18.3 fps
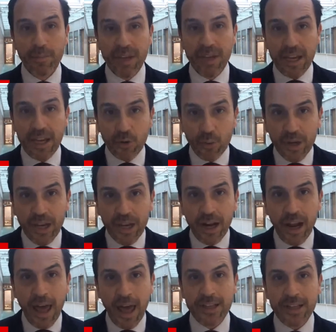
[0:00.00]
being
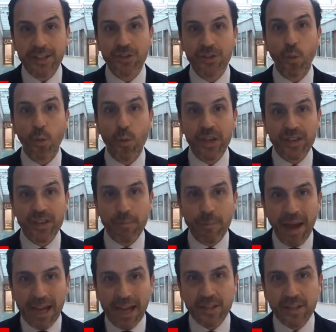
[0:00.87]
realized
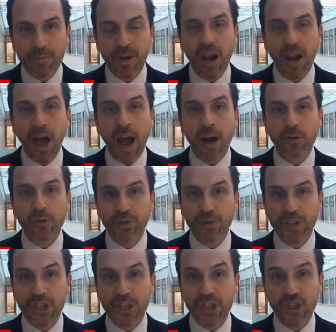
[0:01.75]
with maximal
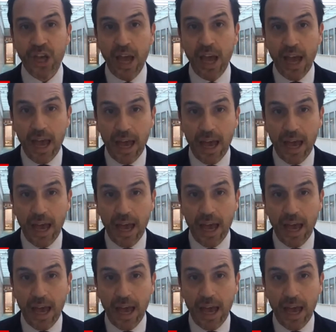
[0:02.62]
outreach